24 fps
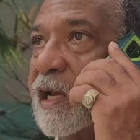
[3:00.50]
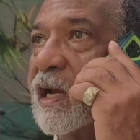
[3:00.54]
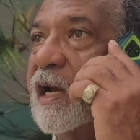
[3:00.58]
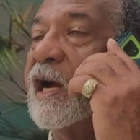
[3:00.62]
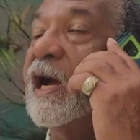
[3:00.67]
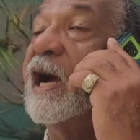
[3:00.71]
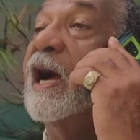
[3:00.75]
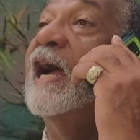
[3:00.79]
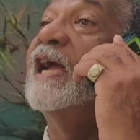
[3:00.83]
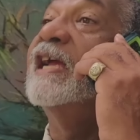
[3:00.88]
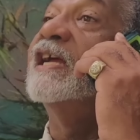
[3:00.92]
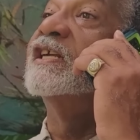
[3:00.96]

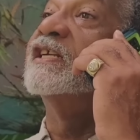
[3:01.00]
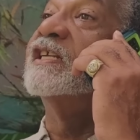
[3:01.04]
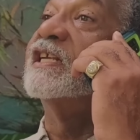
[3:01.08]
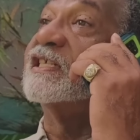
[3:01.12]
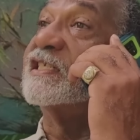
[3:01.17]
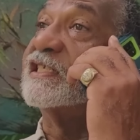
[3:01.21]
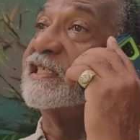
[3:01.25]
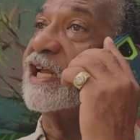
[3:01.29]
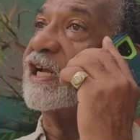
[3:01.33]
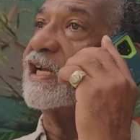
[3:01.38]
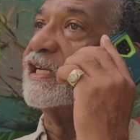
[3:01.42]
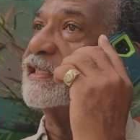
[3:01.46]
I
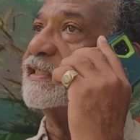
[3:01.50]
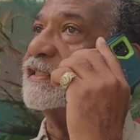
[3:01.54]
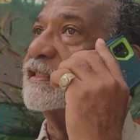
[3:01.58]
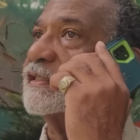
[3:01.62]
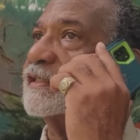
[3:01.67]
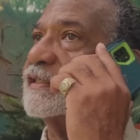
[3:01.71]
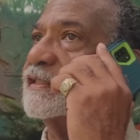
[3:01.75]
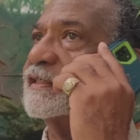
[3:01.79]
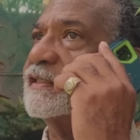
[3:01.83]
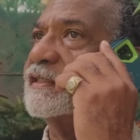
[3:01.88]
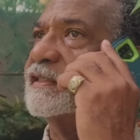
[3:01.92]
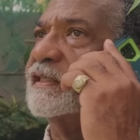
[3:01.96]
understand.
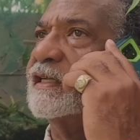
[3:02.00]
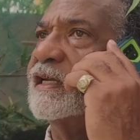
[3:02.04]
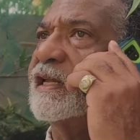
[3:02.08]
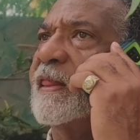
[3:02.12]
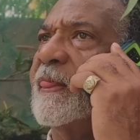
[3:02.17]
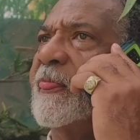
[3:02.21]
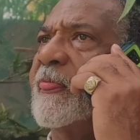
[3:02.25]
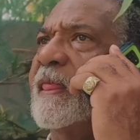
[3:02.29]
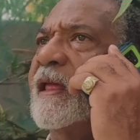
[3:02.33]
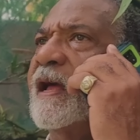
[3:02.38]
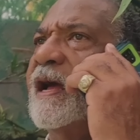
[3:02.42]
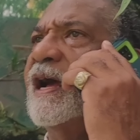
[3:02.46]

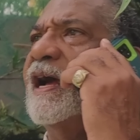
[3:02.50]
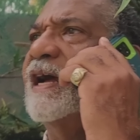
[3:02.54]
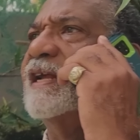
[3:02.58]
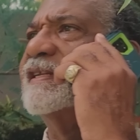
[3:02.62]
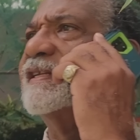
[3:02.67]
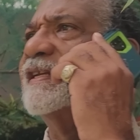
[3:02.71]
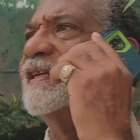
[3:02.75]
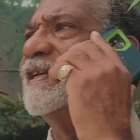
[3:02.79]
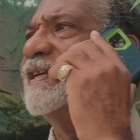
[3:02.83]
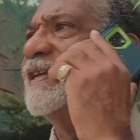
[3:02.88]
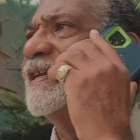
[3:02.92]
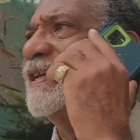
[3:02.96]

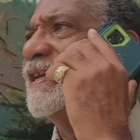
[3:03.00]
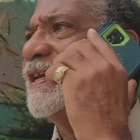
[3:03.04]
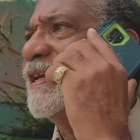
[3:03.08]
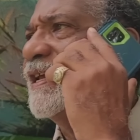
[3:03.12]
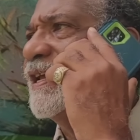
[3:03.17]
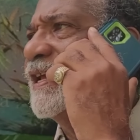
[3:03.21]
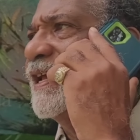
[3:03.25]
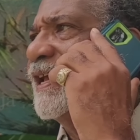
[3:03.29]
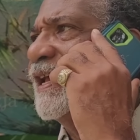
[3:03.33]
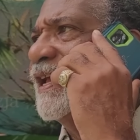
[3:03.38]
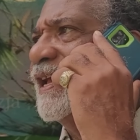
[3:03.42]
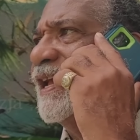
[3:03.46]
And
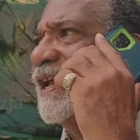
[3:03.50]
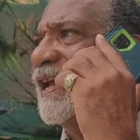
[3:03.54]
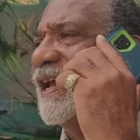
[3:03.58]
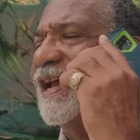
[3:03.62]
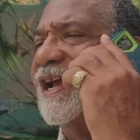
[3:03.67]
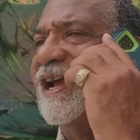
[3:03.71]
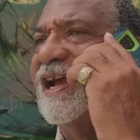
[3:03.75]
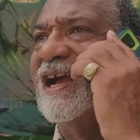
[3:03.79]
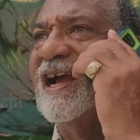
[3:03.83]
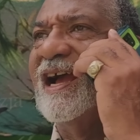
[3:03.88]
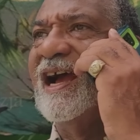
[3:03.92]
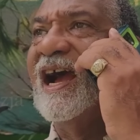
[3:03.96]

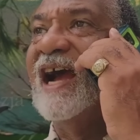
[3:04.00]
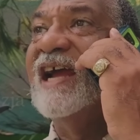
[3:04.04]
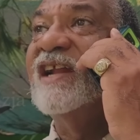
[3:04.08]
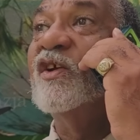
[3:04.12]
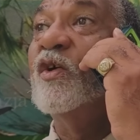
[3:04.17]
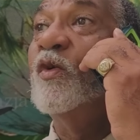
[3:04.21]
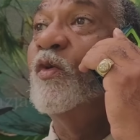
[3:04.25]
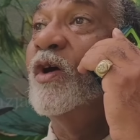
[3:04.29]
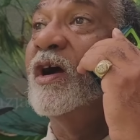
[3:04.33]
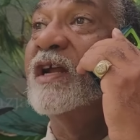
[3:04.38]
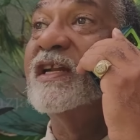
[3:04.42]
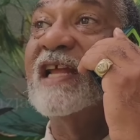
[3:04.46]
I
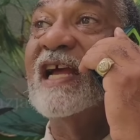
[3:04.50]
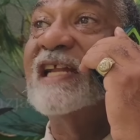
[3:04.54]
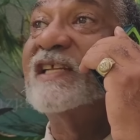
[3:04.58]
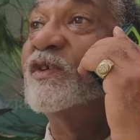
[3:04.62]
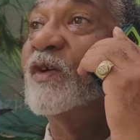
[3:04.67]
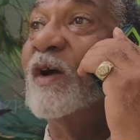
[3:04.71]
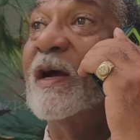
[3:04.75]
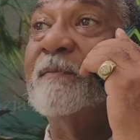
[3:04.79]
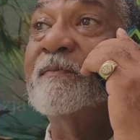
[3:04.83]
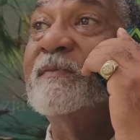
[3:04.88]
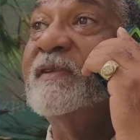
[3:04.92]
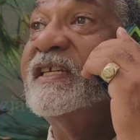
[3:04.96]
don't want that to
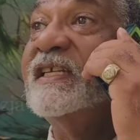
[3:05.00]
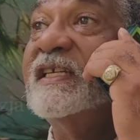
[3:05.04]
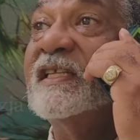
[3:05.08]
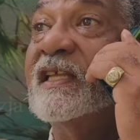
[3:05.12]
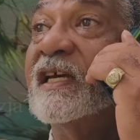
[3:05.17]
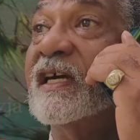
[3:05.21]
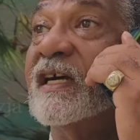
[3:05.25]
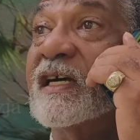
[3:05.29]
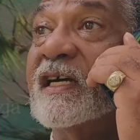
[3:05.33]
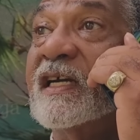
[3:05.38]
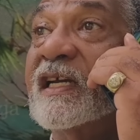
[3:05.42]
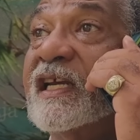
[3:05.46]
happen
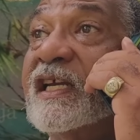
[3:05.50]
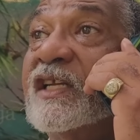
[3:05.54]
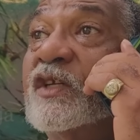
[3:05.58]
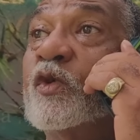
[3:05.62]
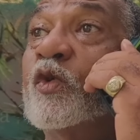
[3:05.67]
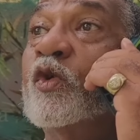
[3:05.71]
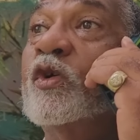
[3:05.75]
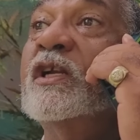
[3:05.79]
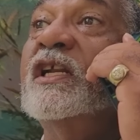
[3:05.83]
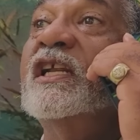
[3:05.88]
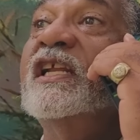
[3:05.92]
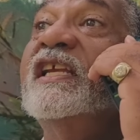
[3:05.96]
either. It
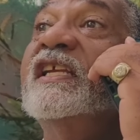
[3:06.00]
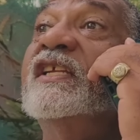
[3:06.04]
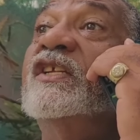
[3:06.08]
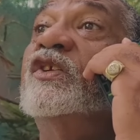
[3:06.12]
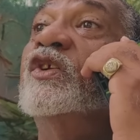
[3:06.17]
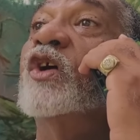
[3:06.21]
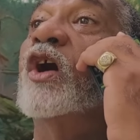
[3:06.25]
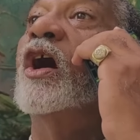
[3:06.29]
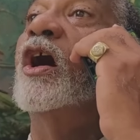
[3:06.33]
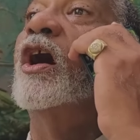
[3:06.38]
could lead to